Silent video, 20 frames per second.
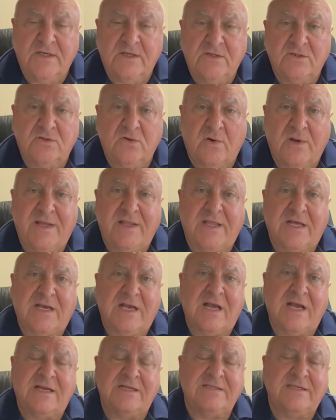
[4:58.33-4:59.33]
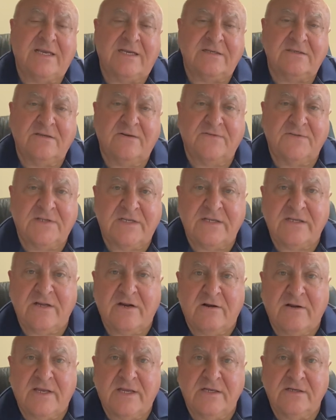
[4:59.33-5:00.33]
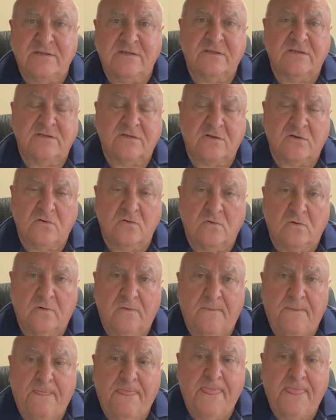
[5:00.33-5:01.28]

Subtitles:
So in the context of sending our kids to school,